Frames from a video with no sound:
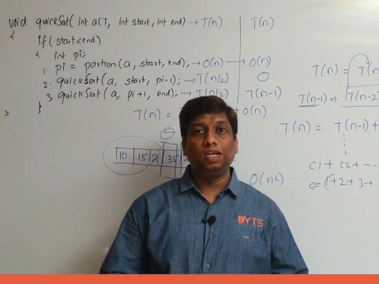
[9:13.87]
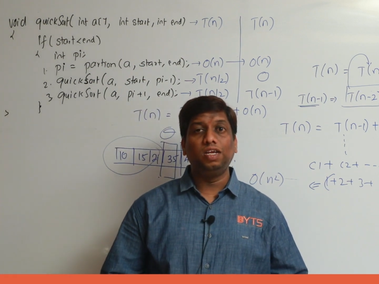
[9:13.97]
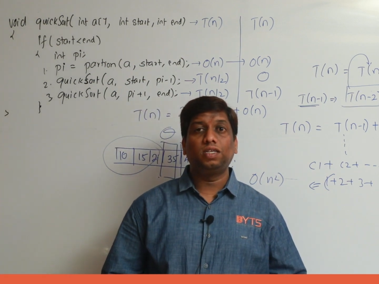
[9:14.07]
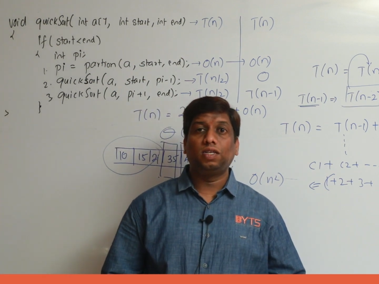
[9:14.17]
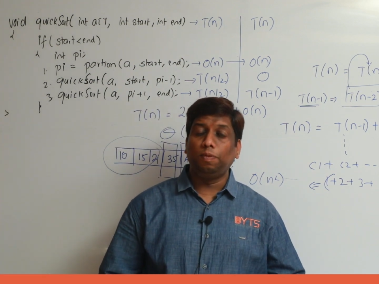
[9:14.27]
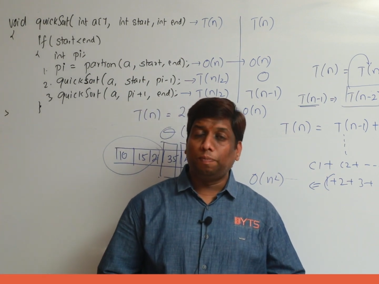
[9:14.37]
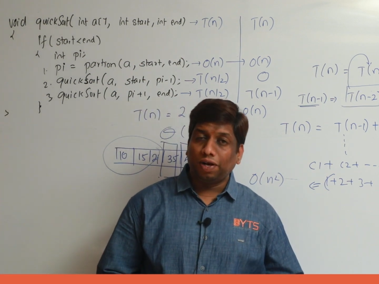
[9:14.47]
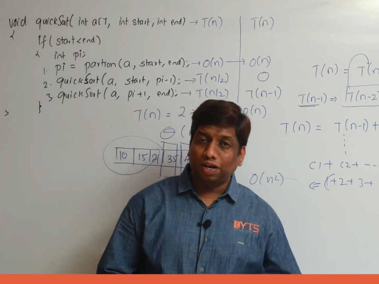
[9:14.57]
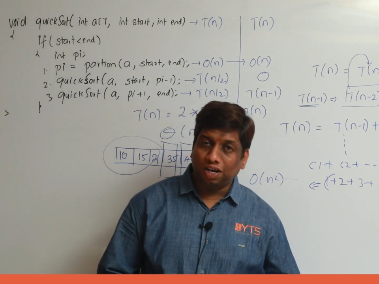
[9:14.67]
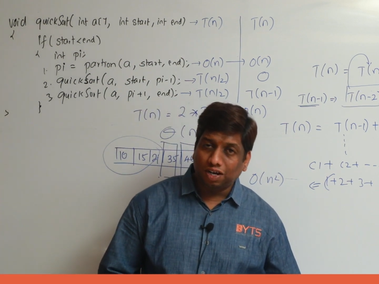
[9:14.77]
is
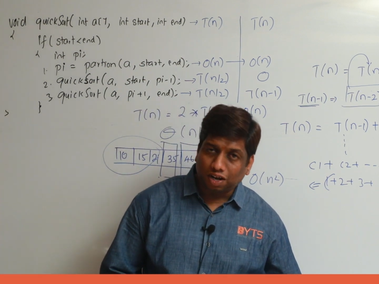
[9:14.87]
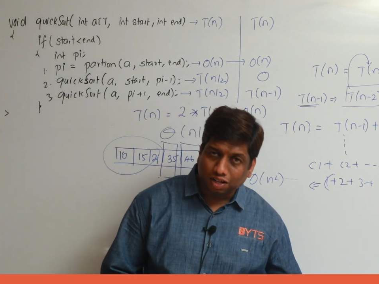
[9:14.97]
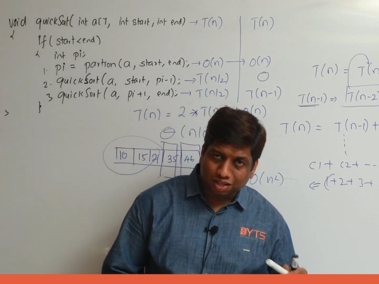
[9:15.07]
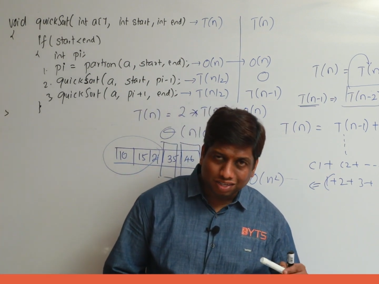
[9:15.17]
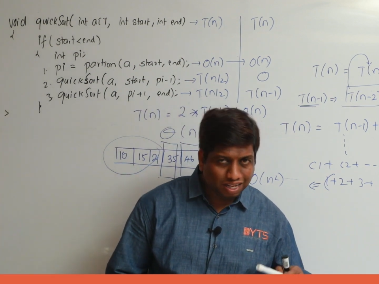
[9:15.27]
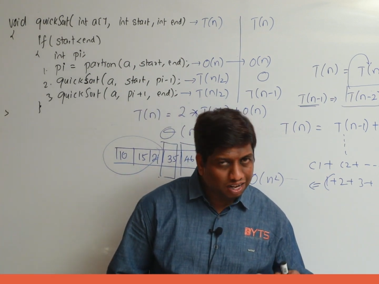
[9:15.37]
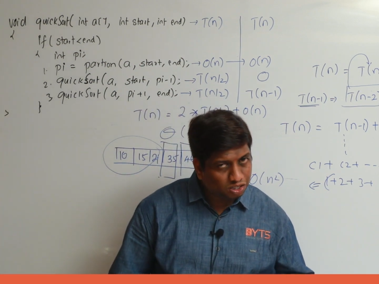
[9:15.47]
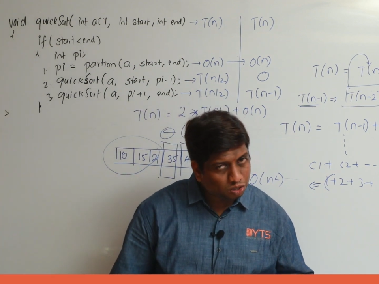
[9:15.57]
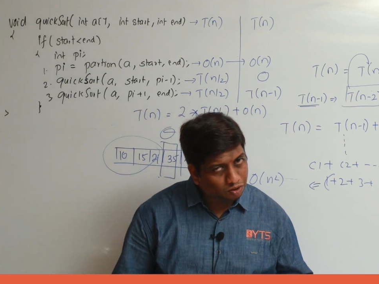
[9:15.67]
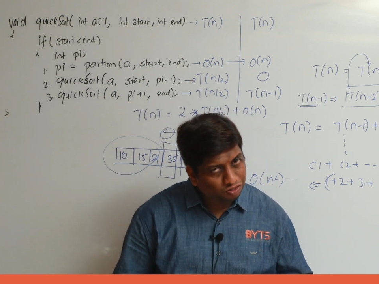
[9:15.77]
dependent on the
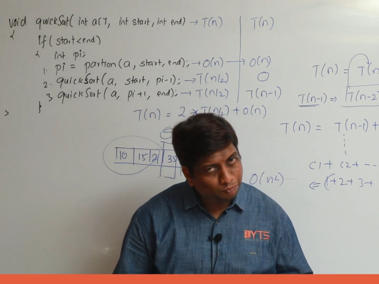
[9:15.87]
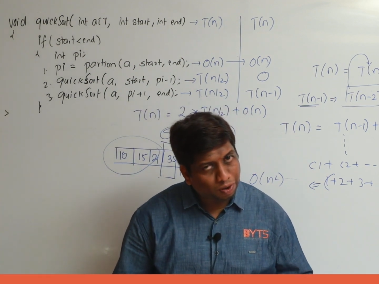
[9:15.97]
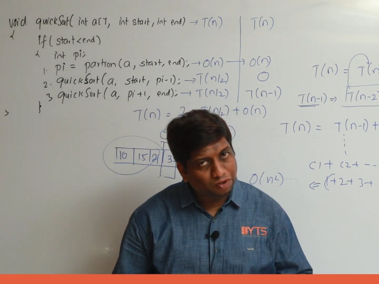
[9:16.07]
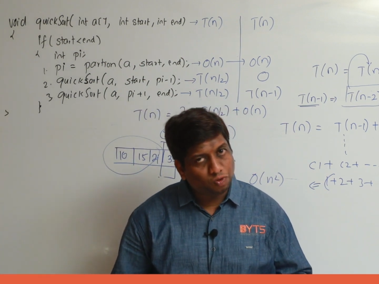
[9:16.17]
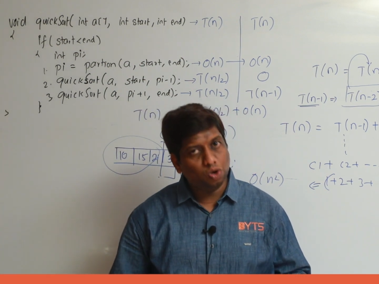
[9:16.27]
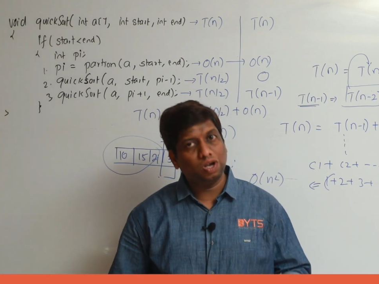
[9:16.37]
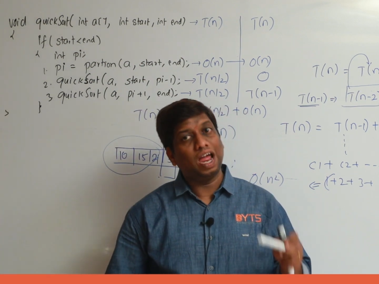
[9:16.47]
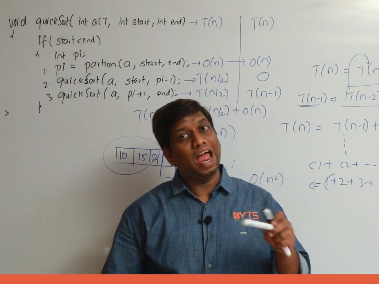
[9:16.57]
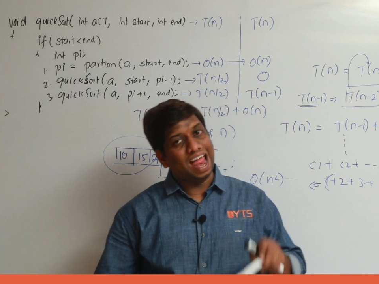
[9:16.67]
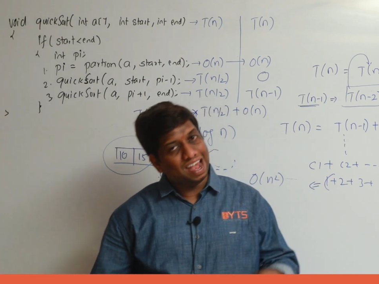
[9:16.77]
selection of the
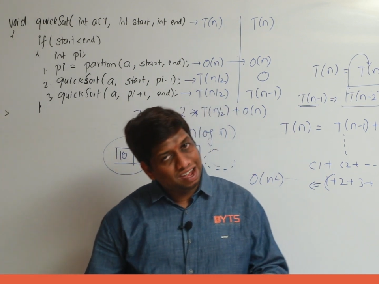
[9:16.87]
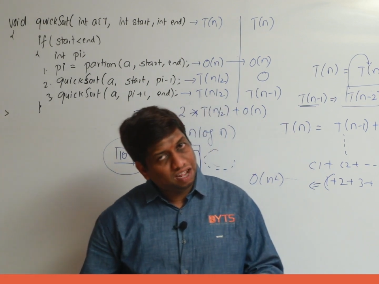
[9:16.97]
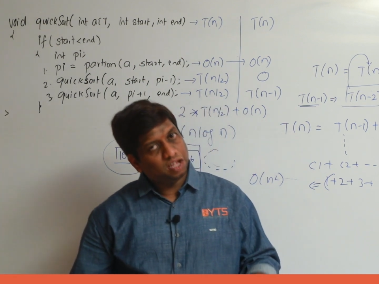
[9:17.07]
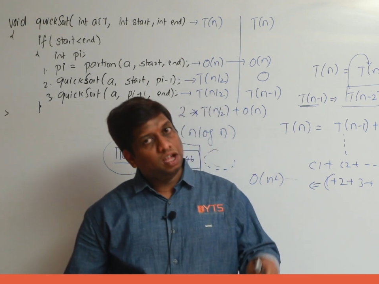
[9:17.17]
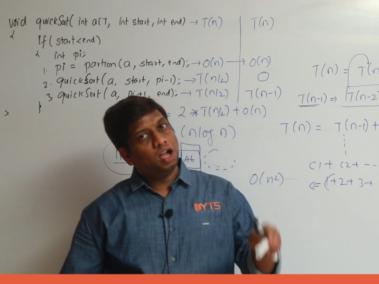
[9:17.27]
pivot and